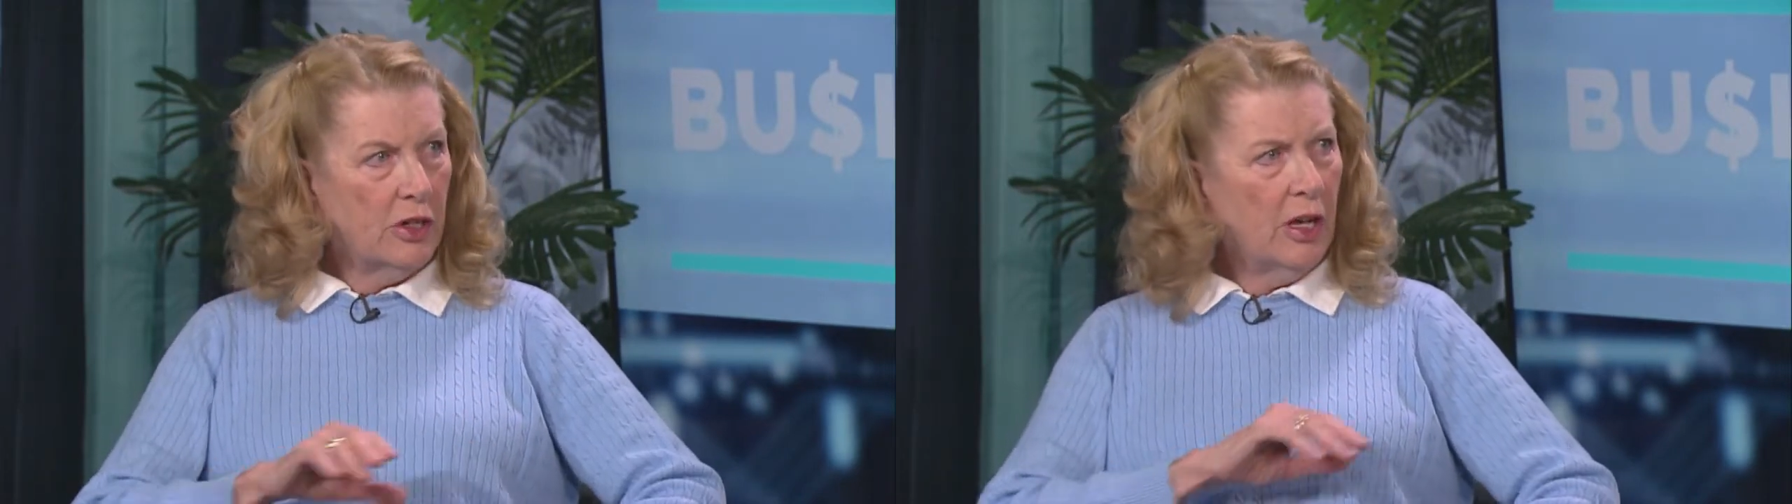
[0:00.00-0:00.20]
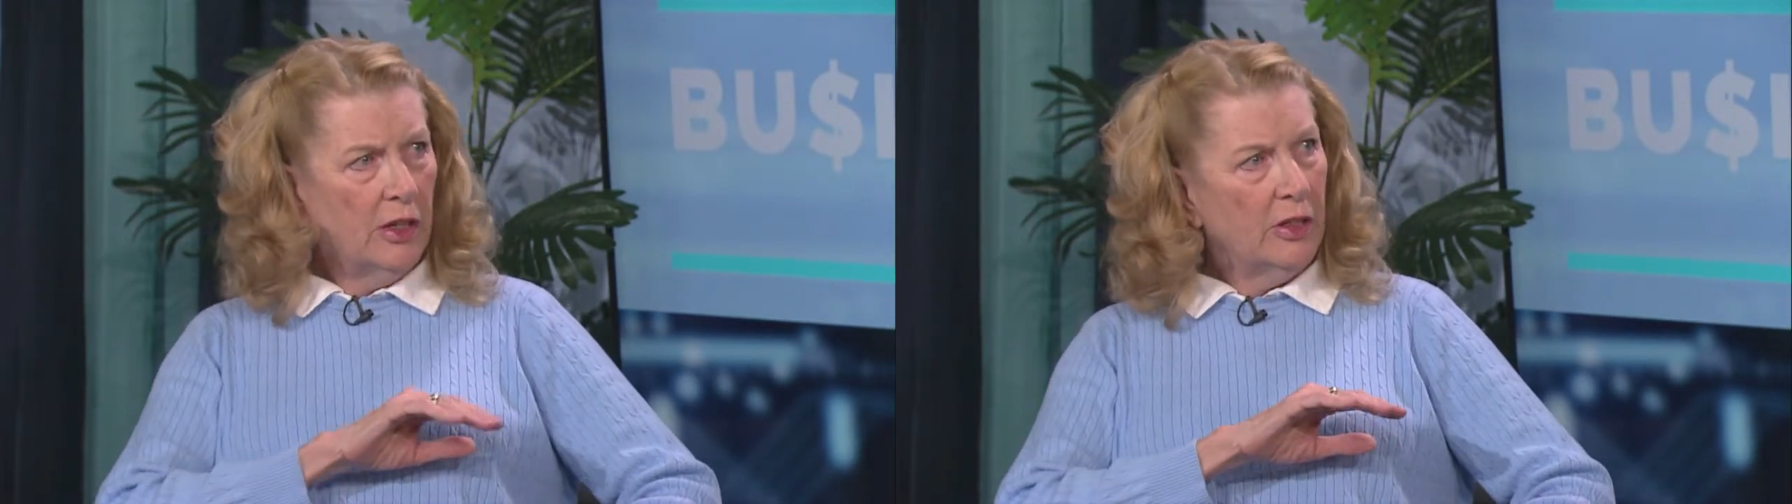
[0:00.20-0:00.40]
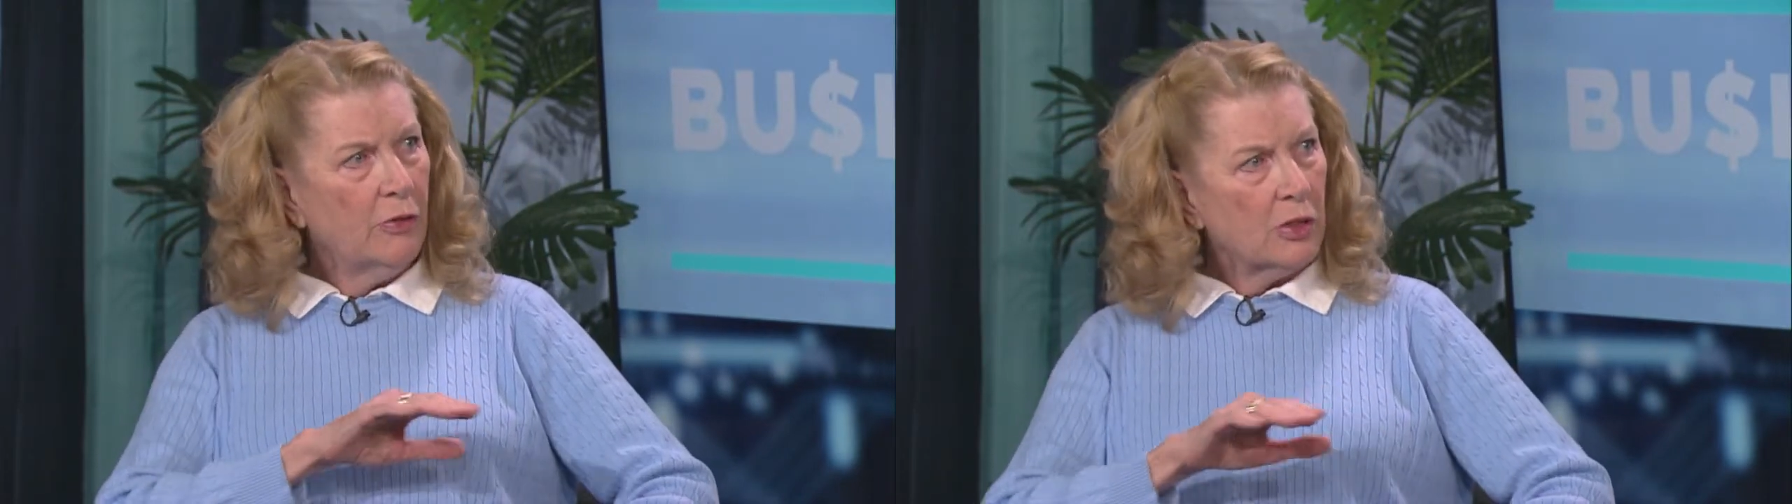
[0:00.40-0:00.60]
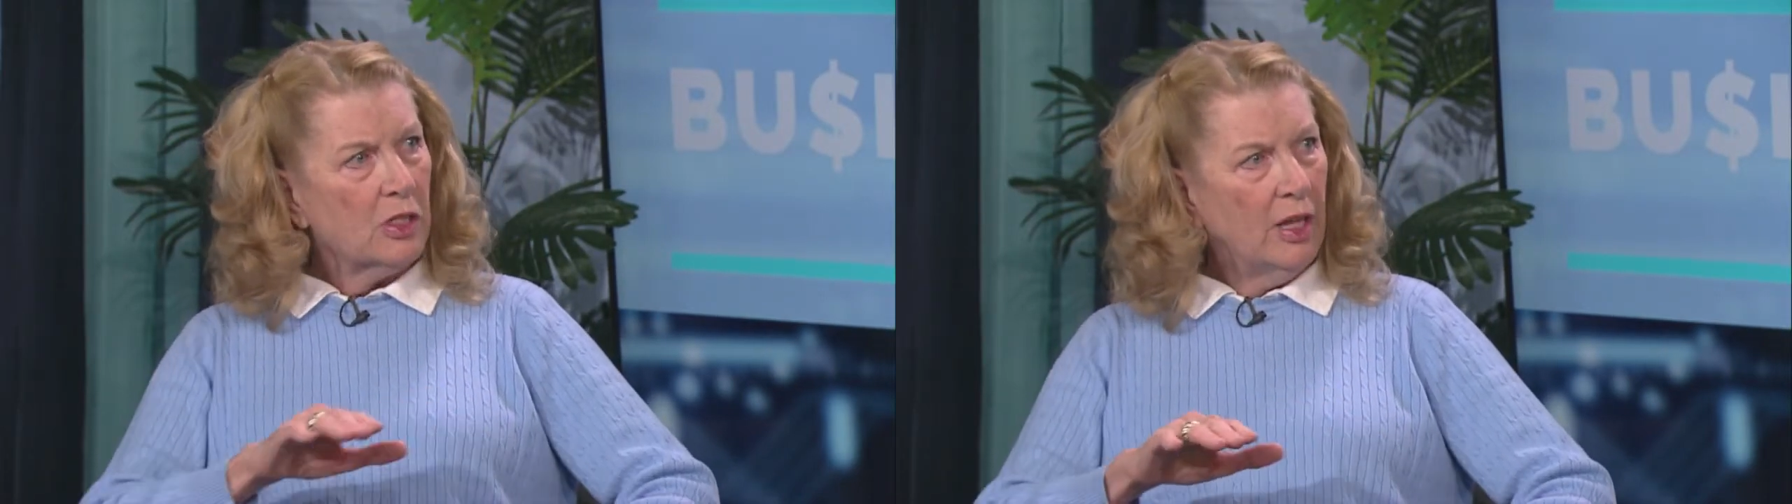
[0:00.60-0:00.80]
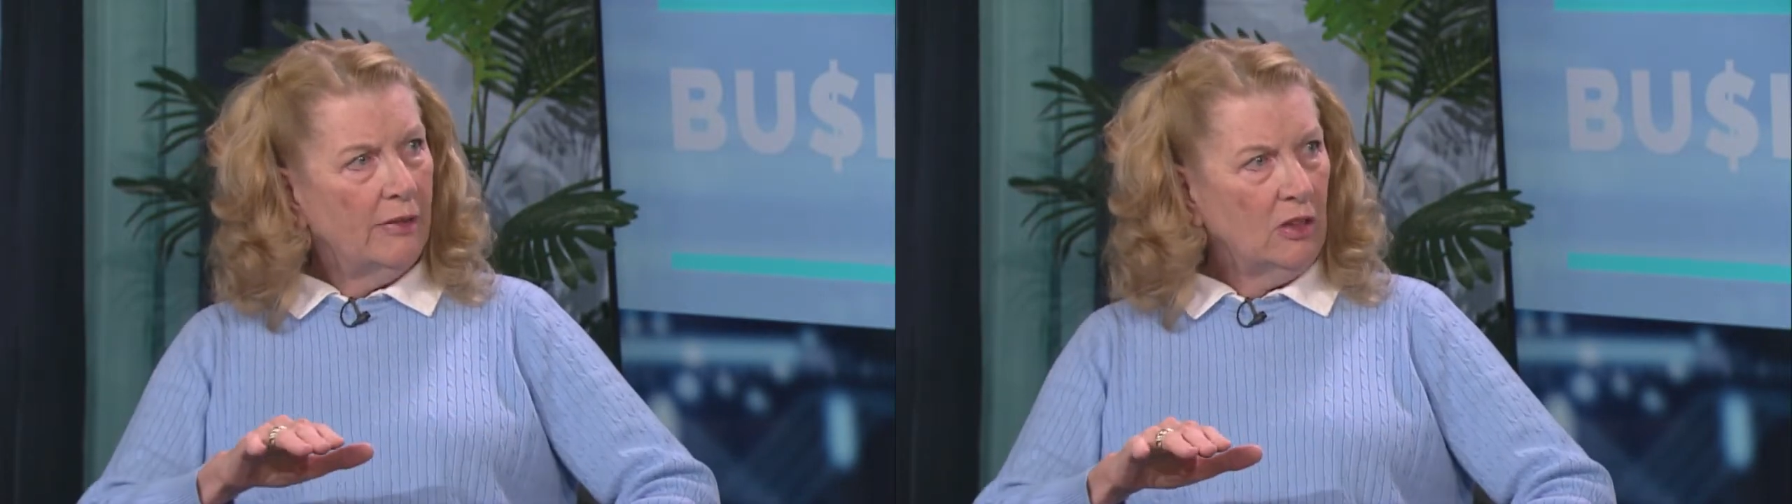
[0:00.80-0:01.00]
uh, the first
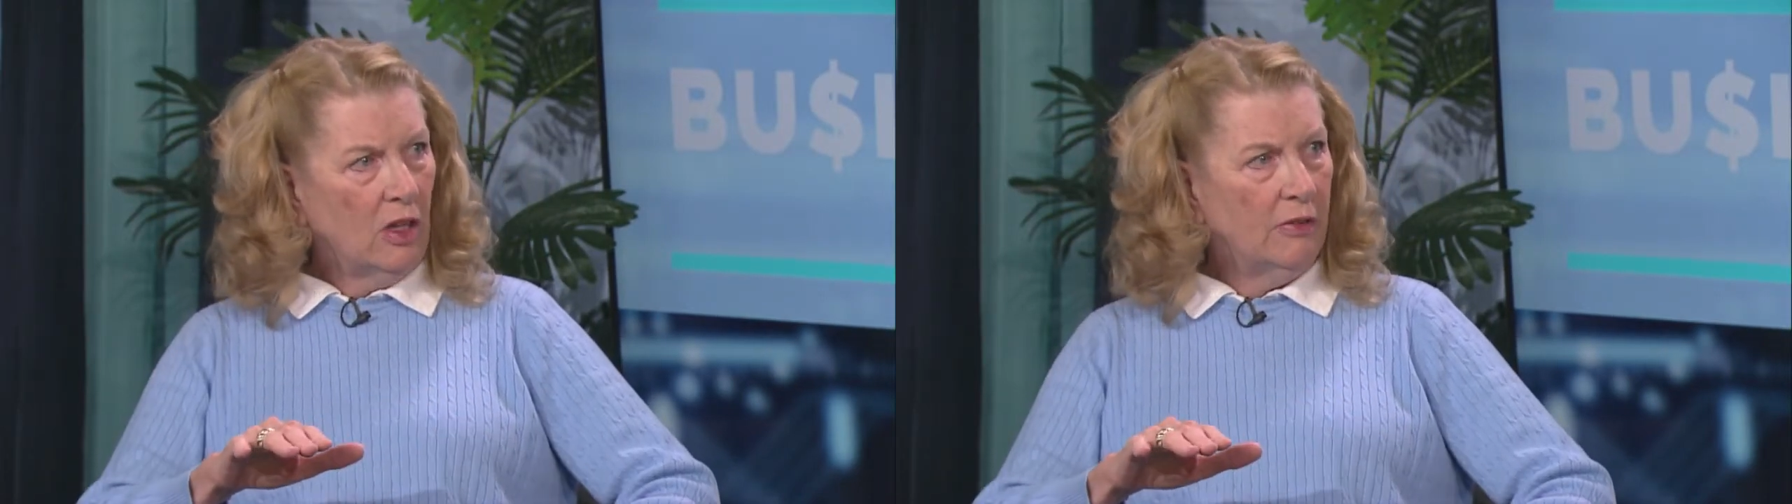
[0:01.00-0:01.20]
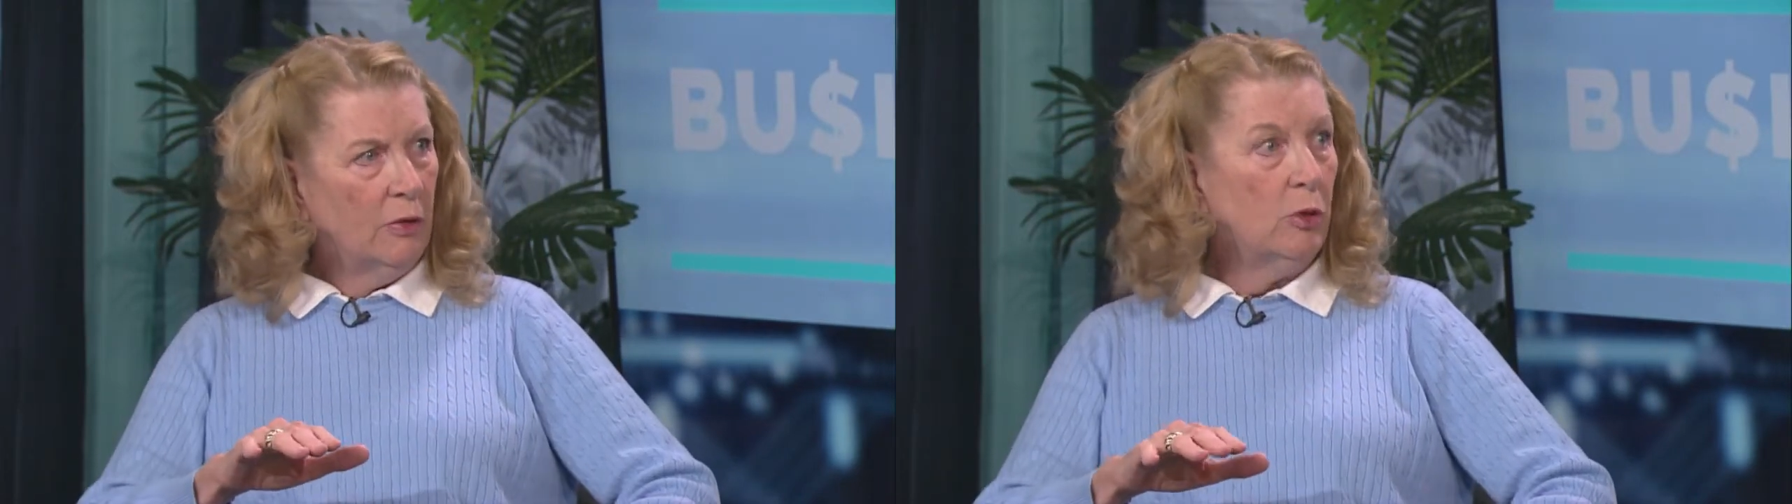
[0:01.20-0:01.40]
level of it,